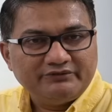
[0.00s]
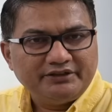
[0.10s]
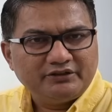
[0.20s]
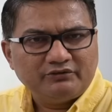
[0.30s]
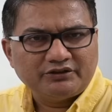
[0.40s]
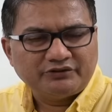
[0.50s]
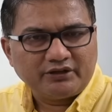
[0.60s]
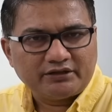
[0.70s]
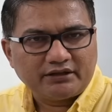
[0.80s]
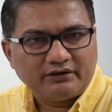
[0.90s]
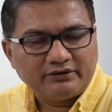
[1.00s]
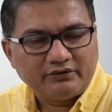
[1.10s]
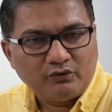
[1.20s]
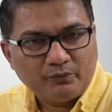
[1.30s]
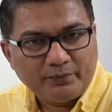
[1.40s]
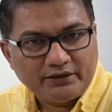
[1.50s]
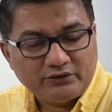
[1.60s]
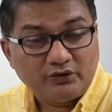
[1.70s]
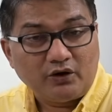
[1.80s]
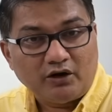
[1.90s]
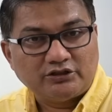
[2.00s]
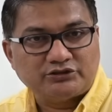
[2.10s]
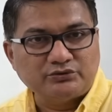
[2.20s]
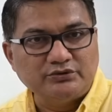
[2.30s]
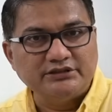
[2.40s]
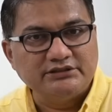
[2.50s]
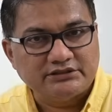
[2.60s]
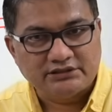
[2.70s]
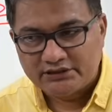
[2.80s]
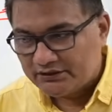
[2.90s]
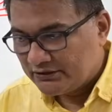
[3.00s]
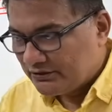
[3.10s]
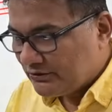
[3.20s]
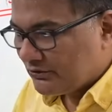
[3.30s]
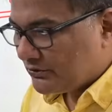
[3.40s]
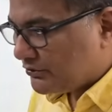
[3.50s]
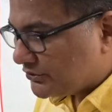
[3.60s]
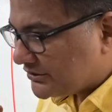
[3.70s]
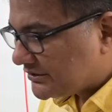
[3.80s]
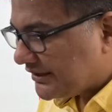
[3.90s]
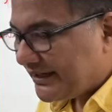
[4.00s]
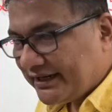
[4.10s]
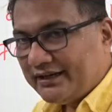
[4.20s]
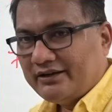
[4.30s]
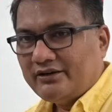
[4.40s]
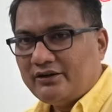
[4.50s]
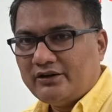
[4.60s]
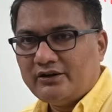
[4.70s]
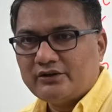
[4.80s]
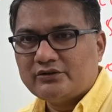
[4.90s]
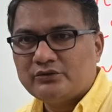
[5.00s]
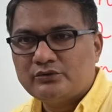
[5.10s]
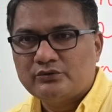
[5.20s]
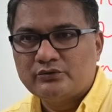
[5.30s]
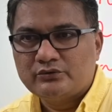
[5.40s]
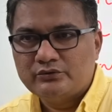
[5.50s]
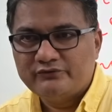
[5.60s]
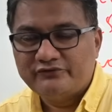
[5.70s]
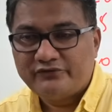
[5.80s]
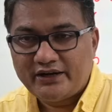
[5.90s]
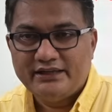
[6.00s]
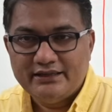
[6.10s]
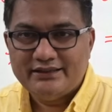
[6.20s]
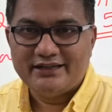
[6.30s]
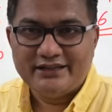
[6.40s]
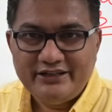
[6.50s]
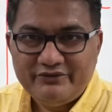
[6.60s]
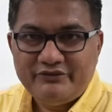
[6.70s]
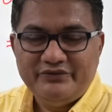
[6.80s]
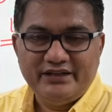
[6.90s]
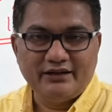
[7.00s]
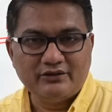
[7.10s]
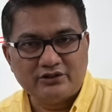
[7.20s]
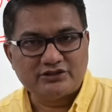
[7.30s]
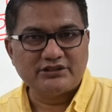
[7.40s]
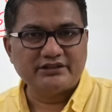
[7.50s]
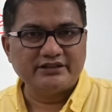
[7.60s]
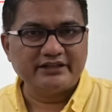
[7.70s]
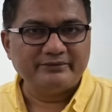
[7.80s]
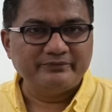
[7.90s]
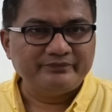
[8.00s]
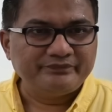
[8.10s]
window was not allowed it open to all students to say or to file that even we have lost certain time?